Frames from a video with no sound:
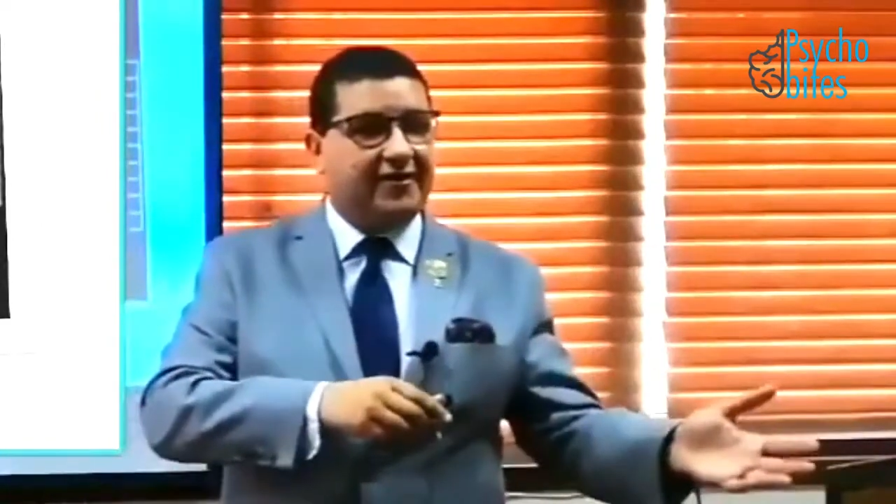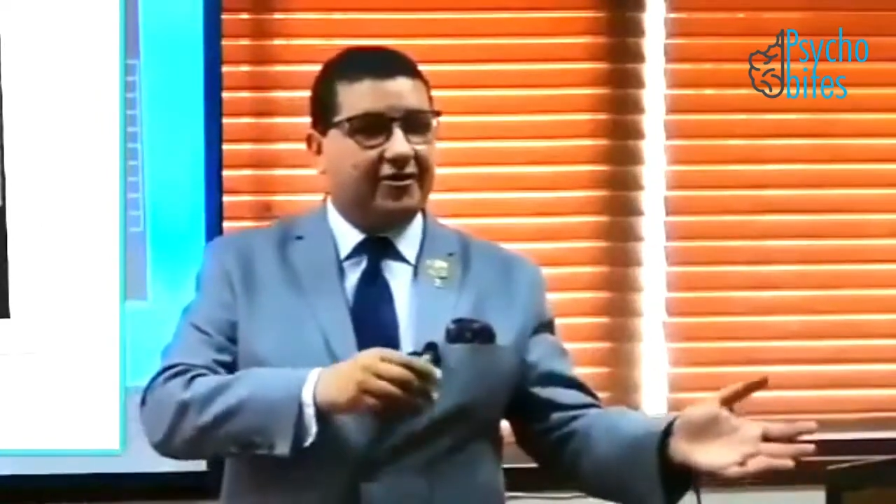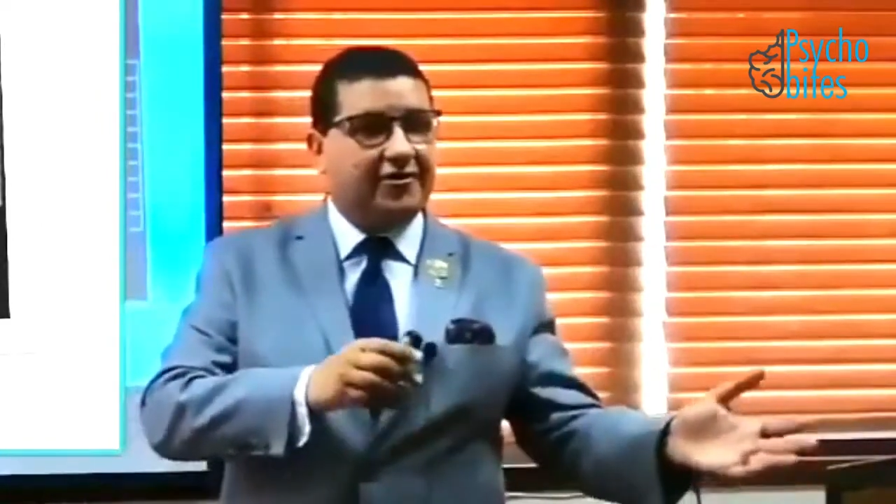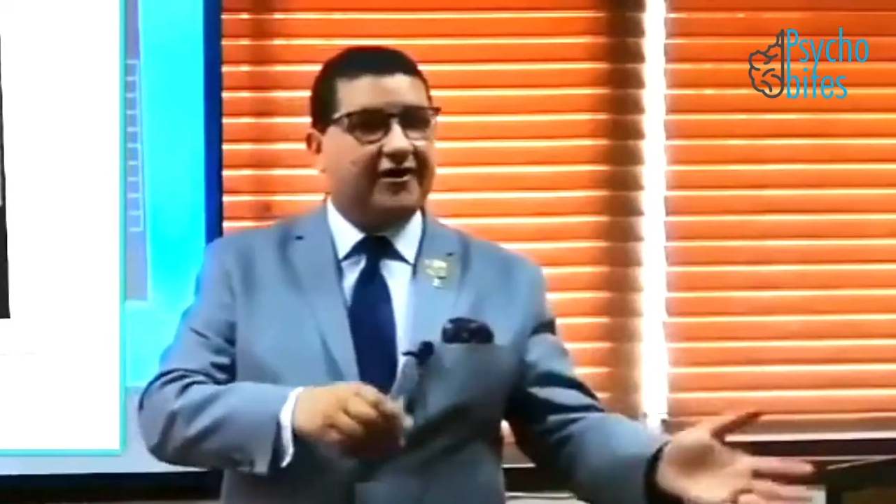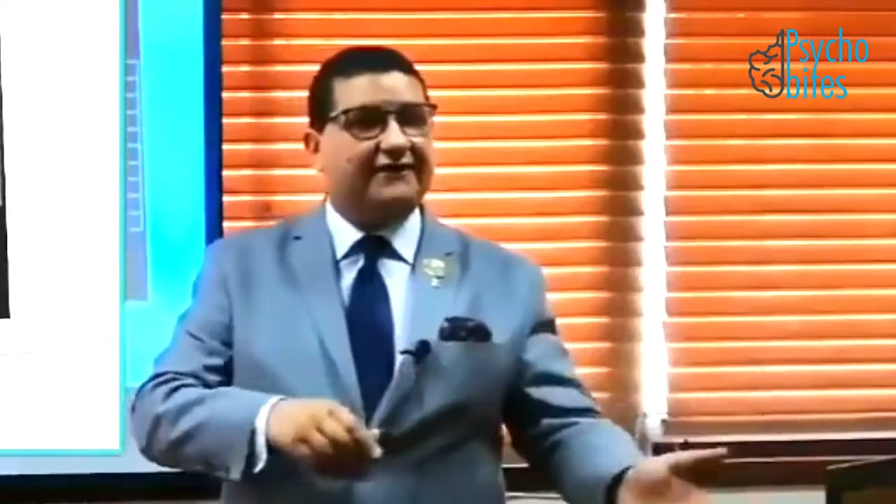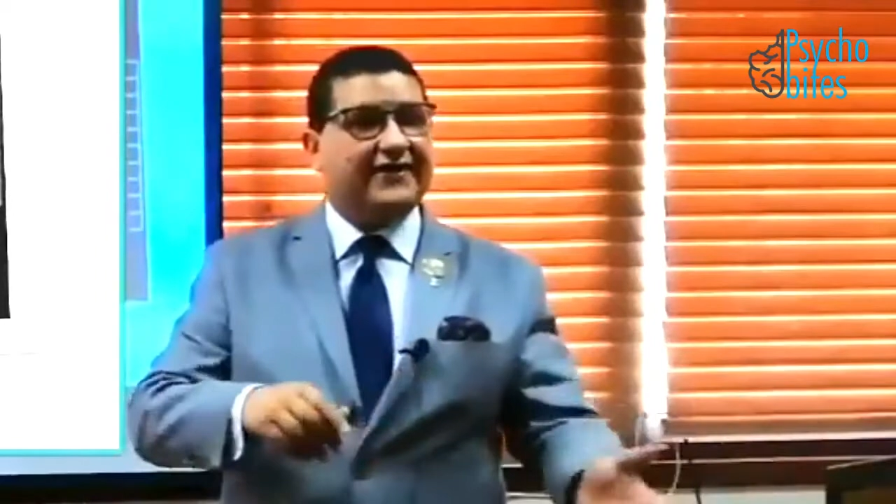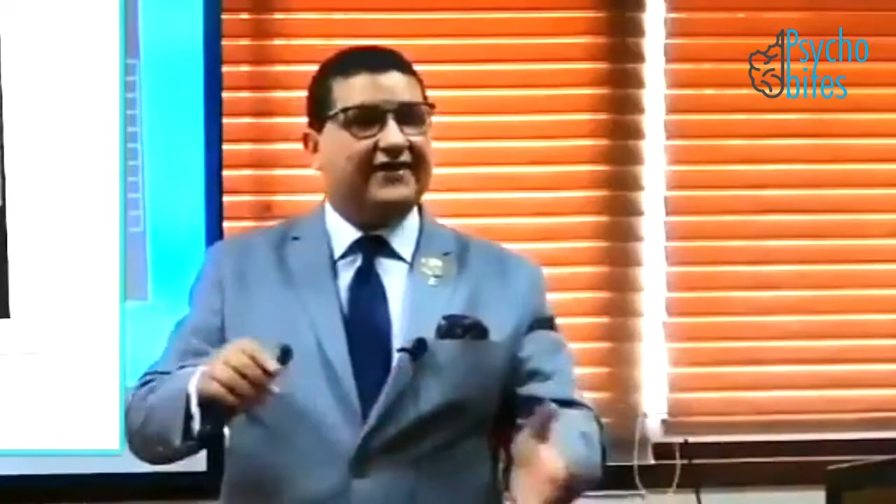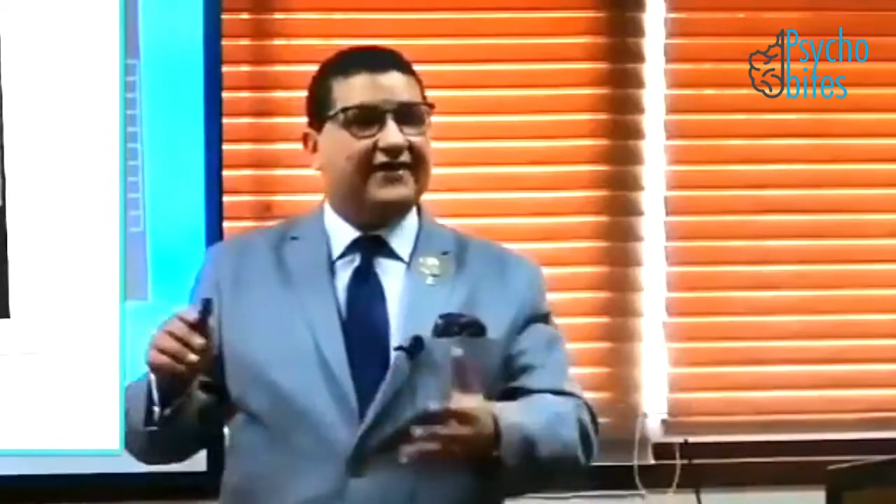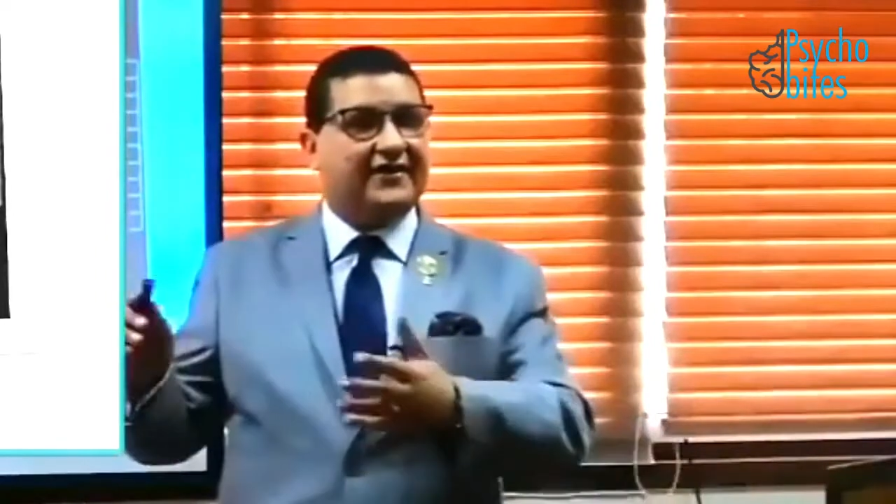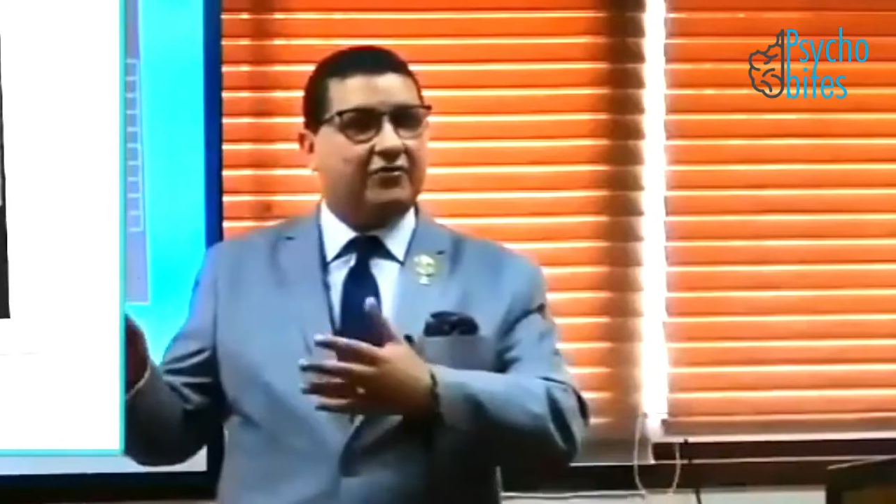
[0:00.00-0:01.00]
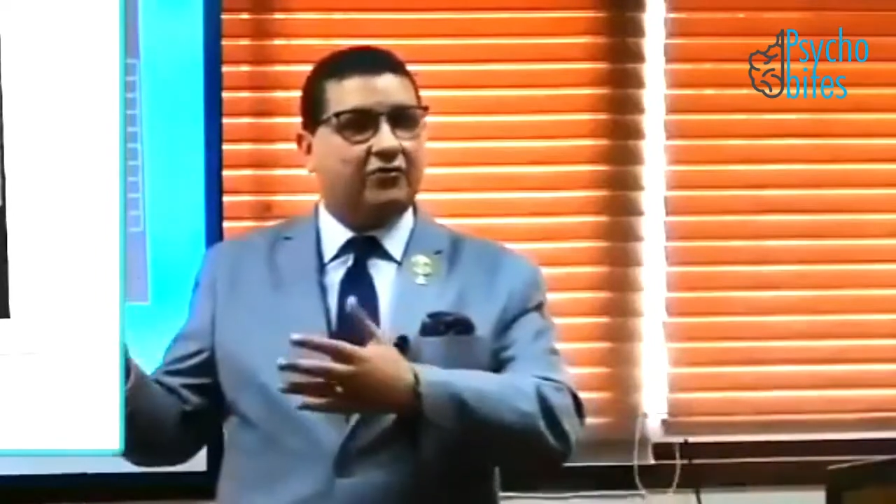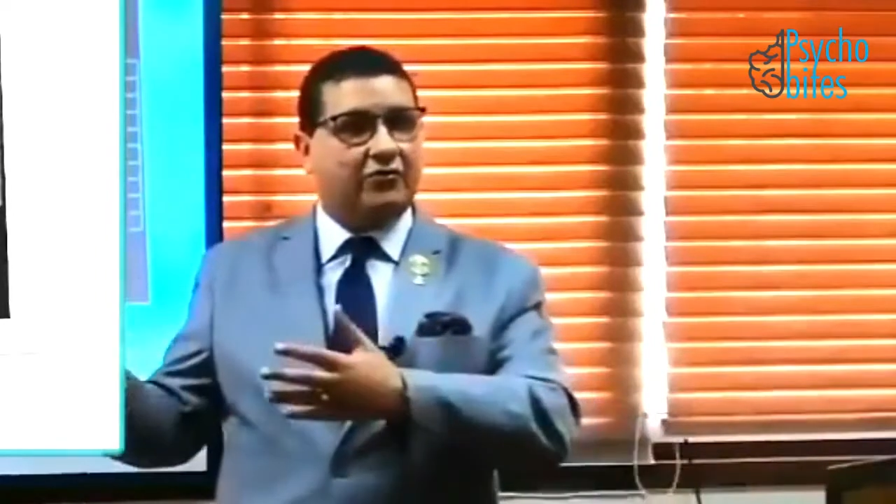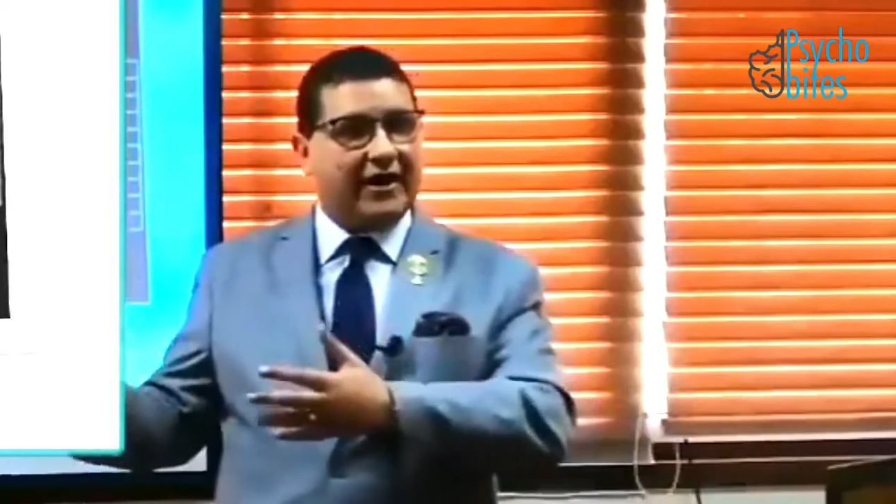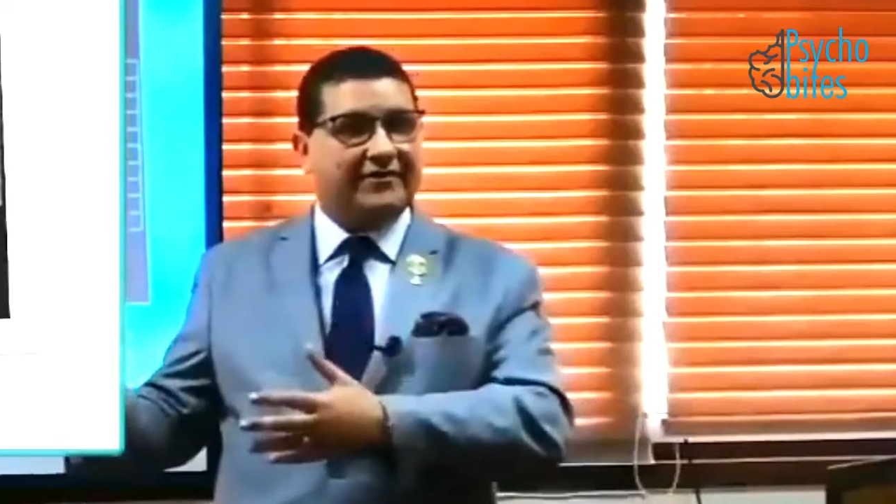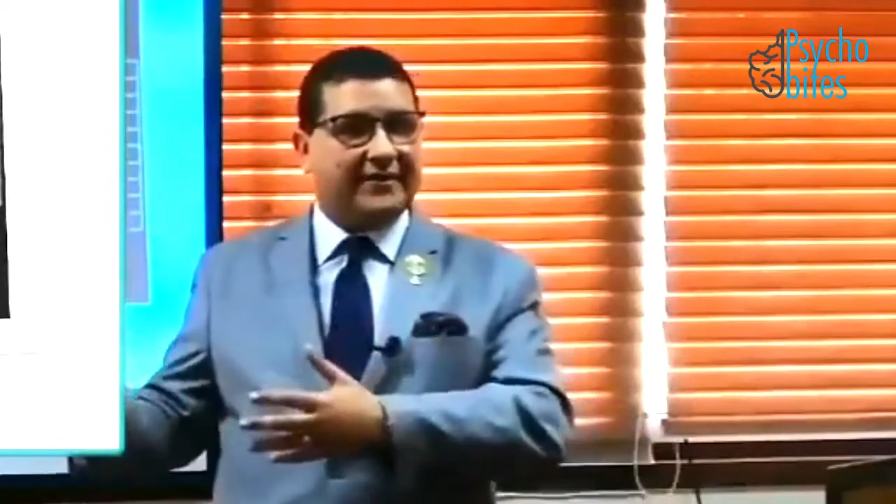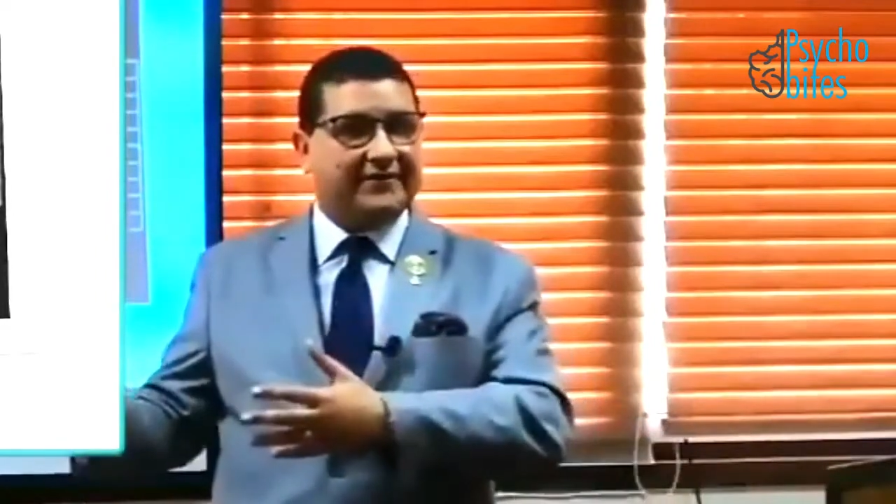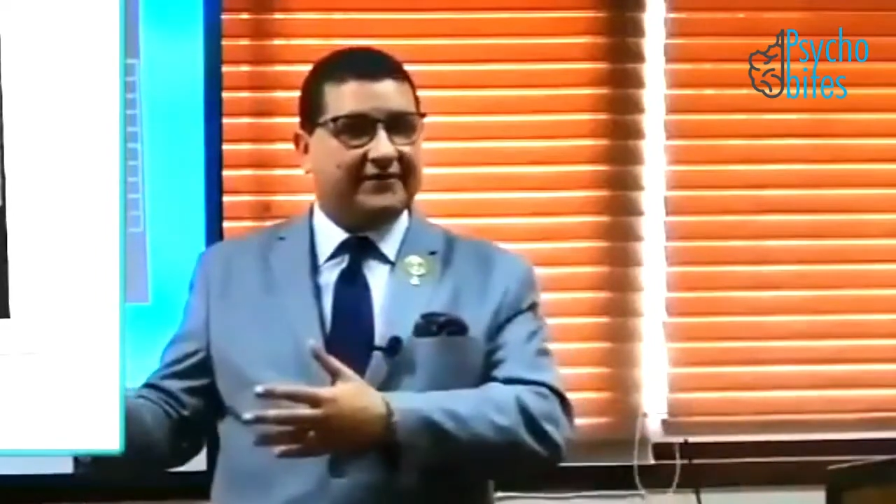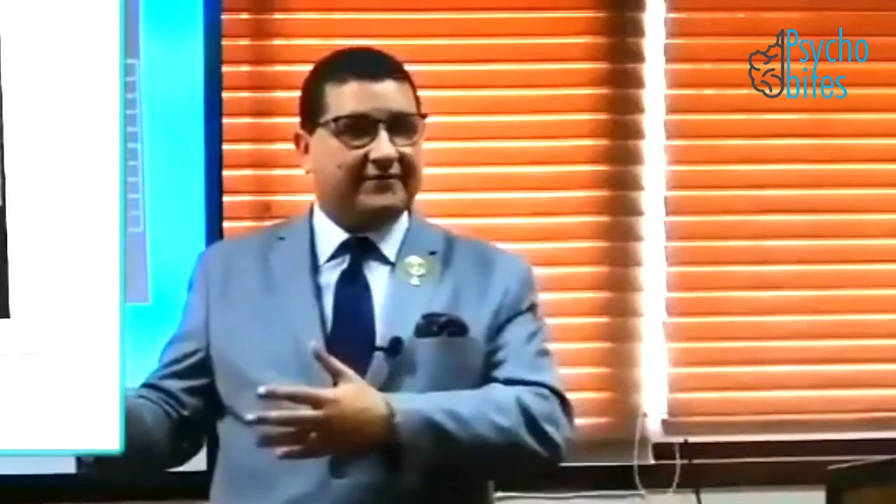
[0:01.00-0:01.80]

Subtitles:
or you are affecting the white matter.